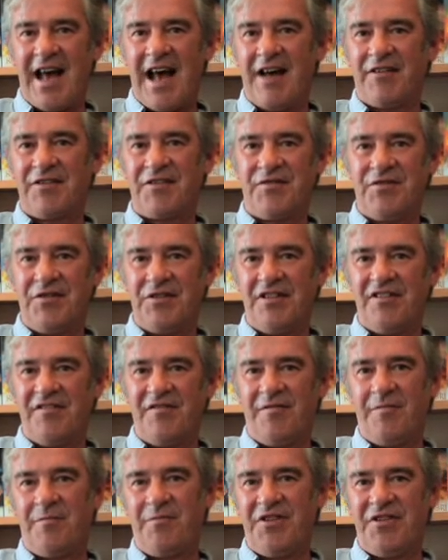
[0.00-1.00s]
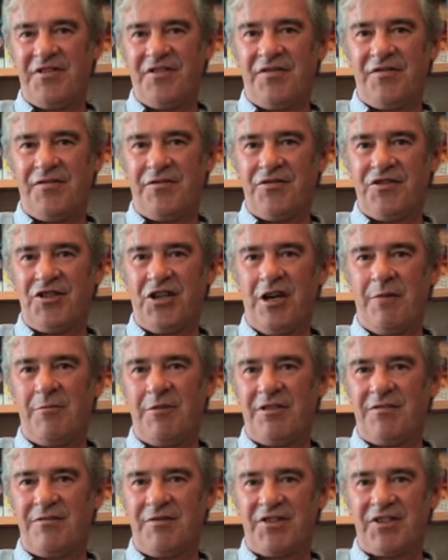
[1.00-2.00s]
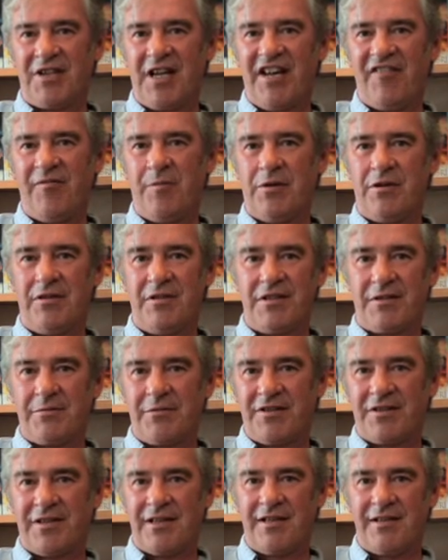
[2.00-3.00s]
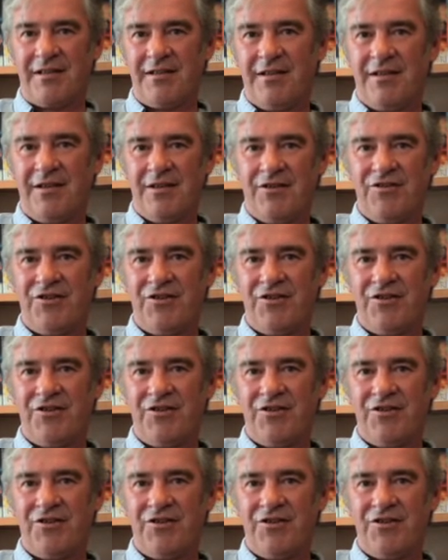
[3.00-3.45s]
house full of beautiful German slave boys with a